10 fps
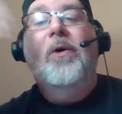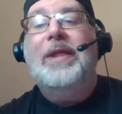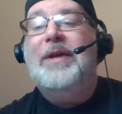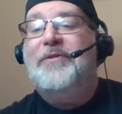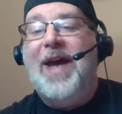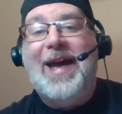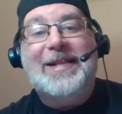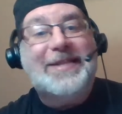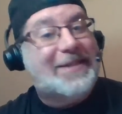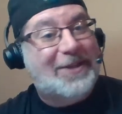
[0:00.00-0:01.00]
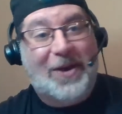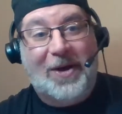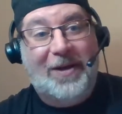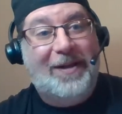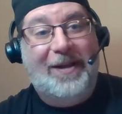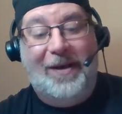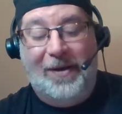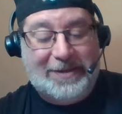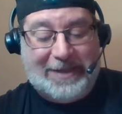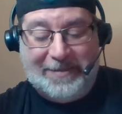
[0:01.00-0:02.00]
OnlyFans.
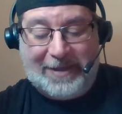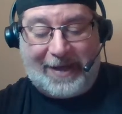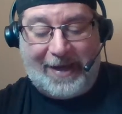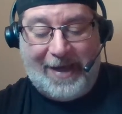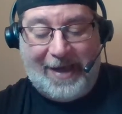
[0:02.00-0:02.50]
It seems like